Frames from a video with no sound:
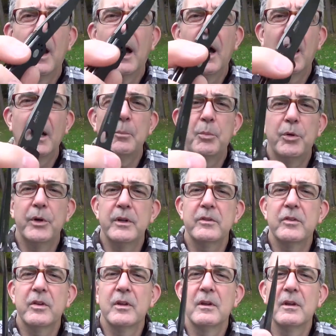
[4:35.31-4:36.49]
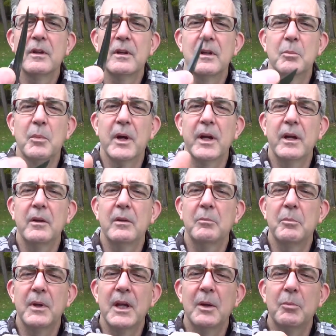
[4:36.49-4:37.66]
I put, you might
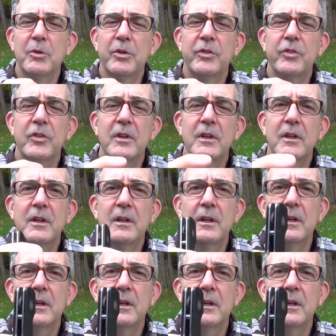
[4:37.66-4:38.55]
be able to see in